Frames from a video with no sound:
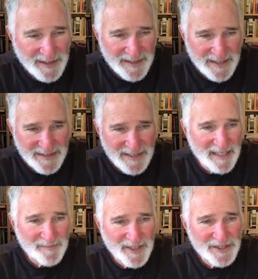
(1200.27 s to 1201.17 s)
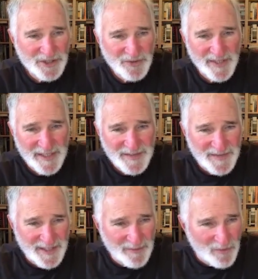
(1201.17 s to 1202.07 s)
And that's not choice.
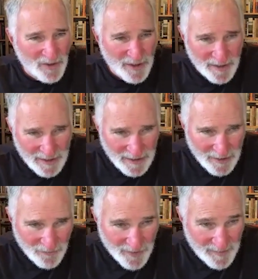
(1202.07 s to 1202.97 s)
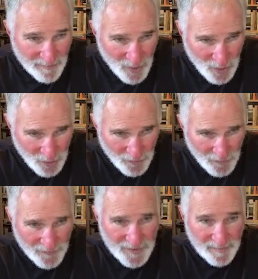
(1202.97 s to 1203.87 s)
They were
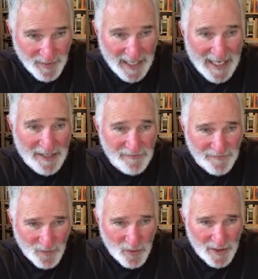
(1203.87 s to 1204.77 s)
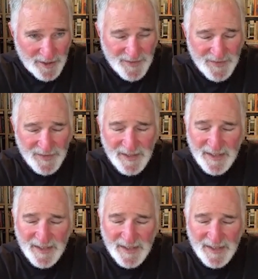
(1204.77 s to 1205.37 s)
removed by force.